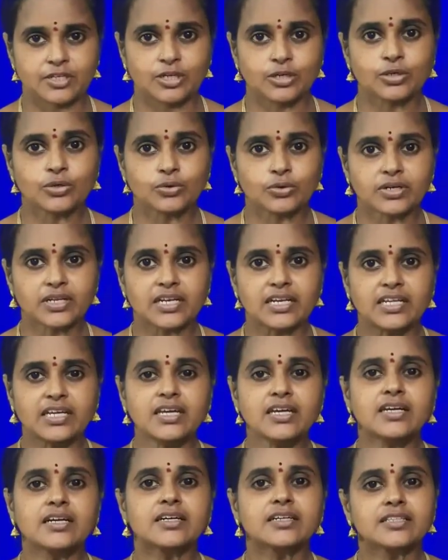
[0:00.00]
totally
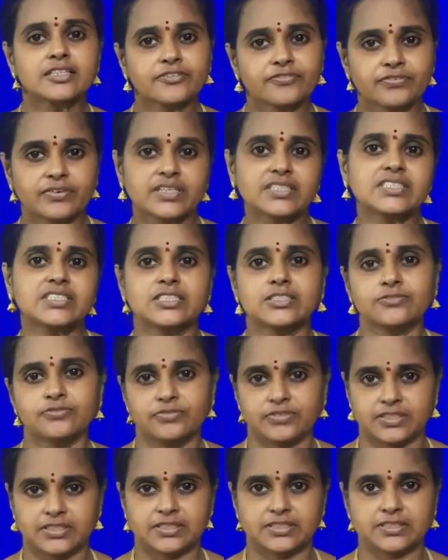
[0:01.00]
the first
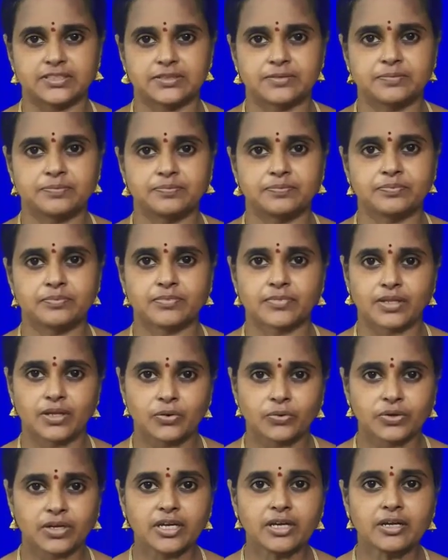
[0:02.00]
phase.
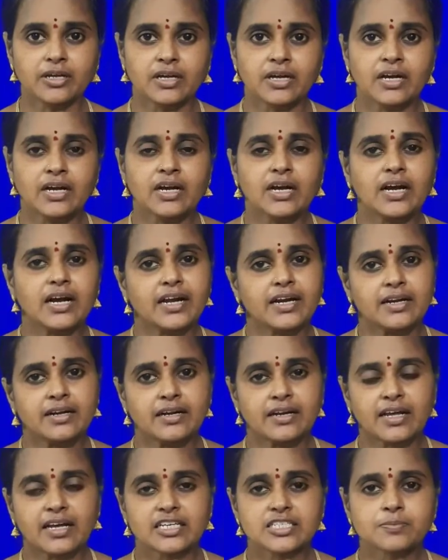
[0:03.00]
Okay, and
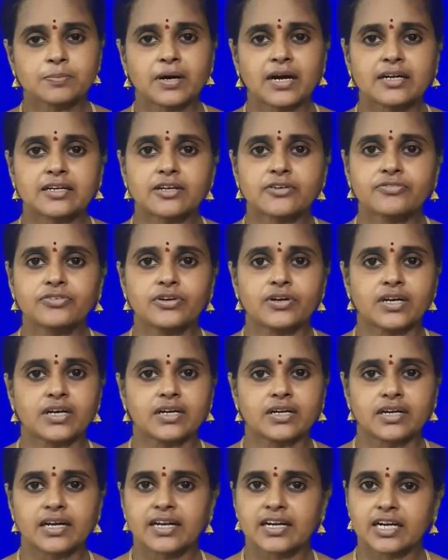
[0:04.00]
as part of
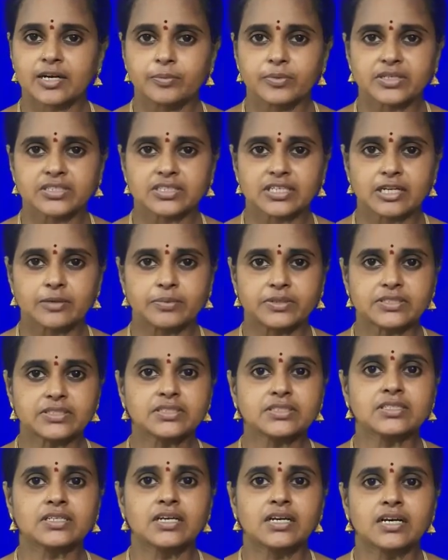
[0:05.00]
your academic
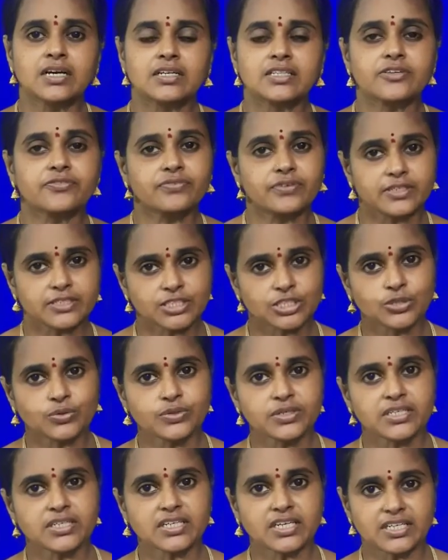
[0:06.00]
syllabus, the first
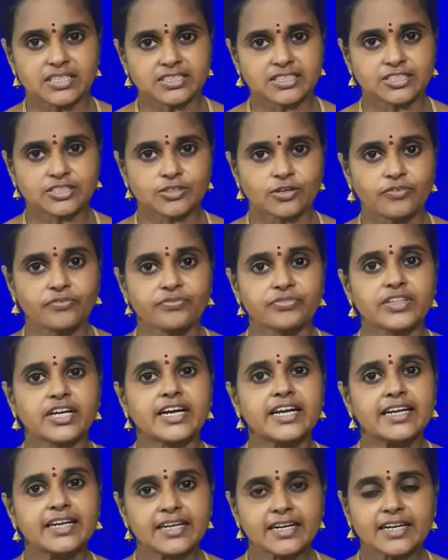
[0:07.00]
unit consists of the
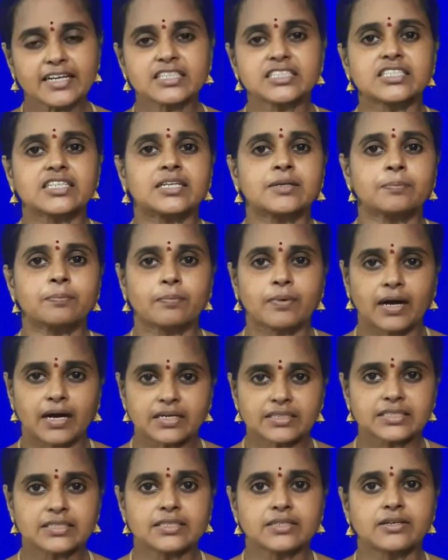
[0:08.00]
introduction part
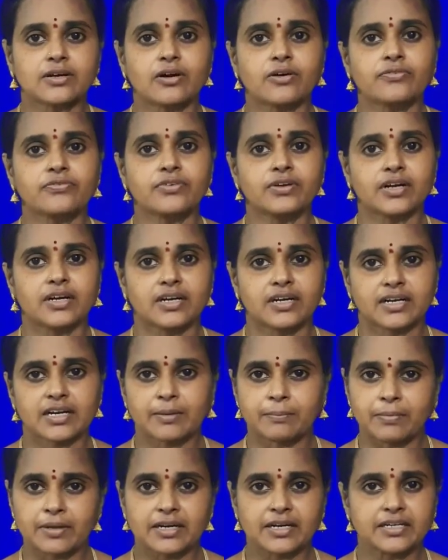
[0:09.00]
of your
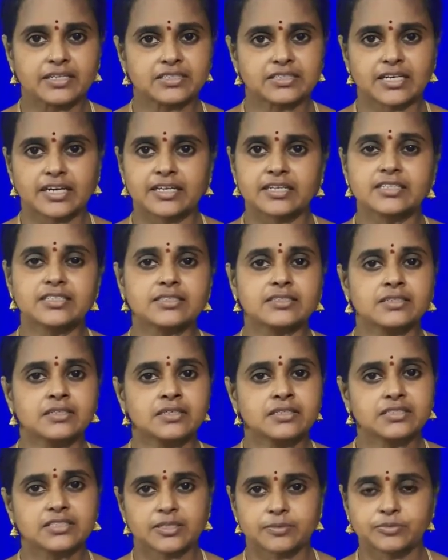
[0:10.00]
compiler design
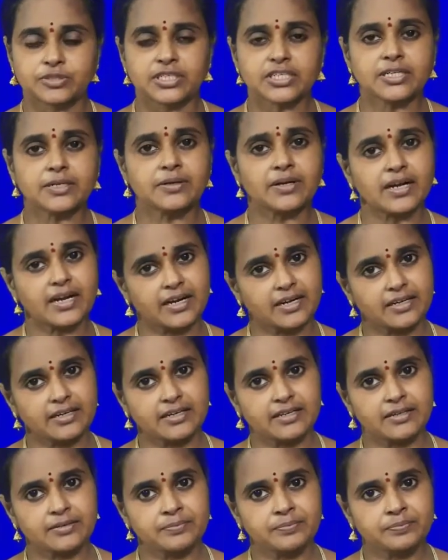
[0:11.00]
subject,
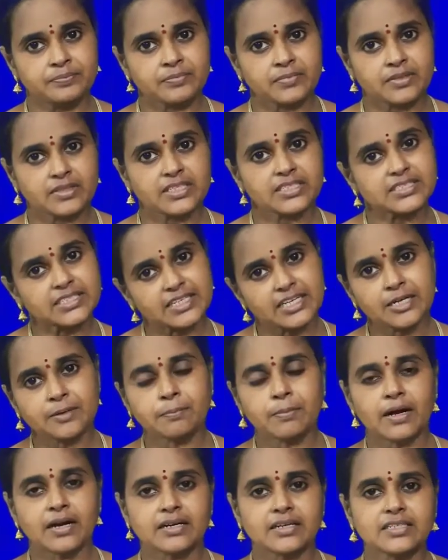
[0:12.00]
and the second
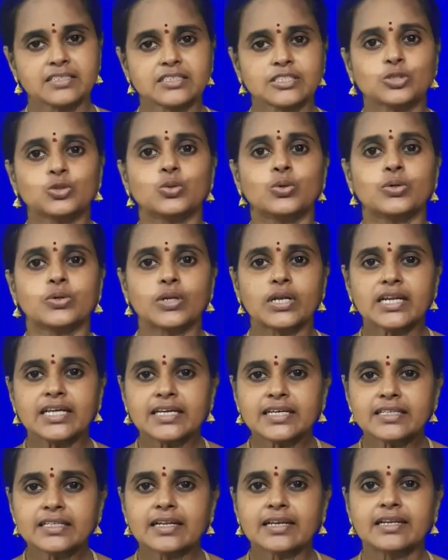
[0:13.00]
part is
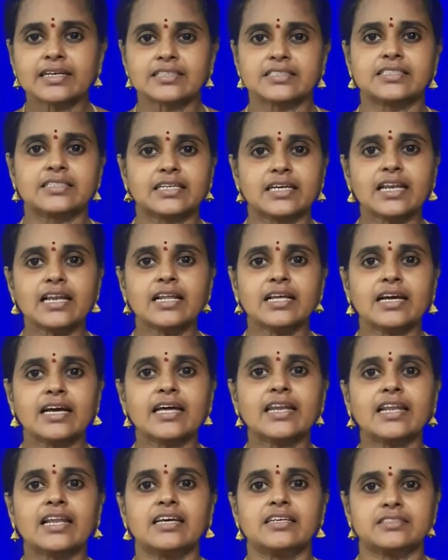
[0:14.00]
totally the lexical
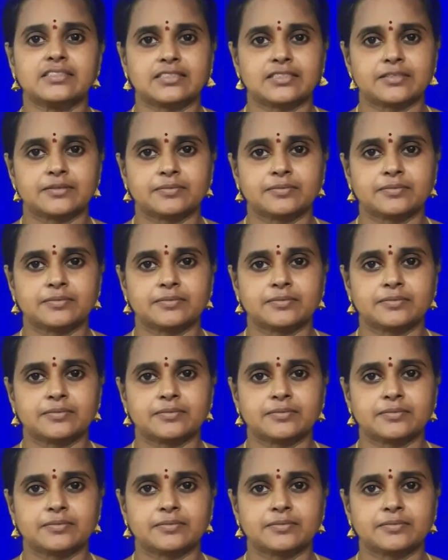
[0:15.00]
analyzer.